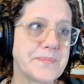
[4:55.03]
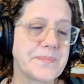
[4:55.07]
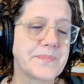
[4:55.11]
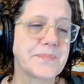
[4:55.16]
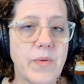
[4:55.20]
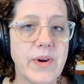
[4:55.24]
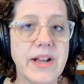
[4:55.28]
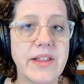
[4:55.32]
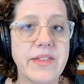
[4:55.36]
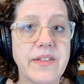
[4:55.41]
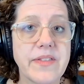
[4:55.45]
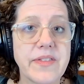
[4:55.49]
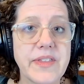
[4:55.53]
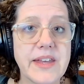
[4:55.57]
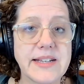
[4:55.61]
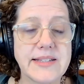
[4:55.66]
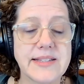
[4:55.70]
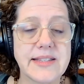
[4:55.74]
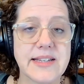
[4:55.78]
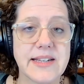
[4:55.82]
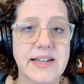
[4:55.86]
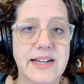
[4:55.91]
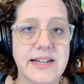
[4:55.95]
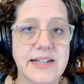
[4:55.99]
One of the
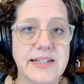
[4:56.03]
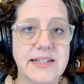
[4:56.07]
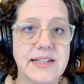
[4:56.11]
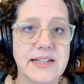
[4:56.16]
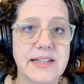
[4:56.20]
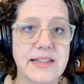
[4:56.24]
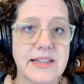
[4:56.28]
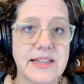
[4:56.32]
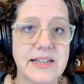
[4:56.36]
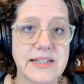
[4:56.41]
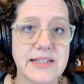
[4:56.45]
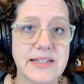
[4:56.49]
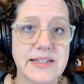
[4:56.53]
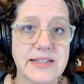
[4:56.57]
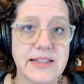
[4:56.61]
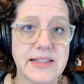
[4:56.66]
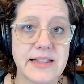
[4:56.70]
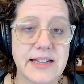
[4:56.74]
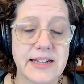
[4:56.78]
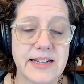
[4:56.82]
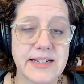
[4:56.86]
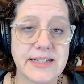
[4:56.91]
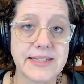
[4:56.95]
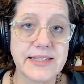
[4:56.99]
things that I
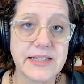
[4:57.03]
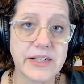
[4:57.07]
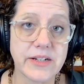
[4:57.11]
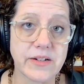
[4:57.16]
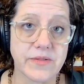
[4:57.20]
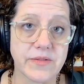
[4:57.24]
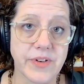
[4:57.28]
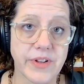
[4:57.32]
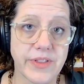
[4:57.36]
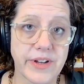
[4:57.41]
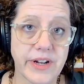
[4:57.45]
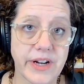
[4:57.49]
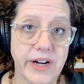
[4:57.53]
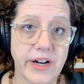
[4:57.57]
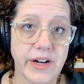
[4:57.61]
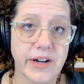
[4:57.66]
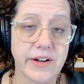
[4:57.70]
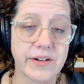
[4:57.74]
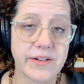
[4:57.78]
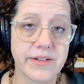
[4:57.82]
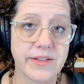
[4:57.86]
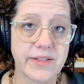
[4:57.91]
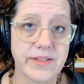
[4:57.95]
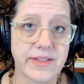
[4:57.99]
did over
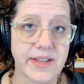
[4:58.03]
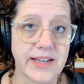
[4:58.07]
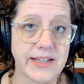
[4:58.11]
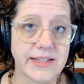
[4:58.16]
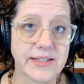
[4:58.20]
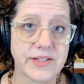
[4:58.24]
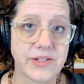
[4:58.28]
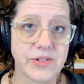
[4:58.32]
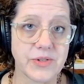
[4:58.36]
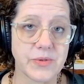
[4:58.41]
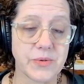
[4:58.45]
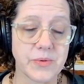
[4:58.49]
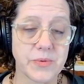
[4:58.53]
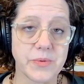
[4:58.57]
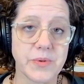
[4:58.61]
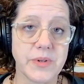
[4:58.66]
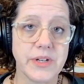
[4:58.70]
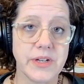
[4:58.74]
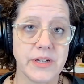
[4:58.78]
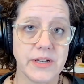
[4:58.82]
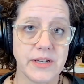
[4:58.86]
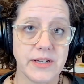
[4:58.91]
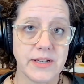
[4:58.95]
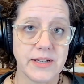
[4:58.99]
there, thanks to
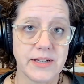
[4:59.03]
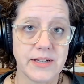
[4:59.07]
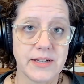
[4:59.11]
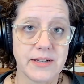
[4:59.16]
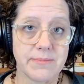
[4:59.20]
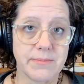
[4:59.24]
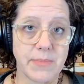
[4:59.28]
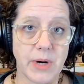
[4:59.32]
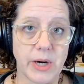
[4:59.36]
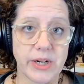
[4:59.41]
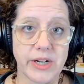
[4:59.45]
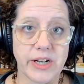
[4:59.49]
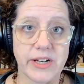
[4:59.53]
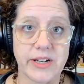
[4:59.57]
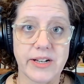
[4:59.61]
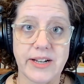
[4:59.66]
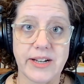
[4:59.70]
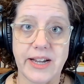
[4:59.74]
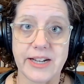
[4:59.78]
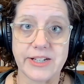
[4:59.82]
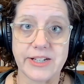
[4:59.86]
Martin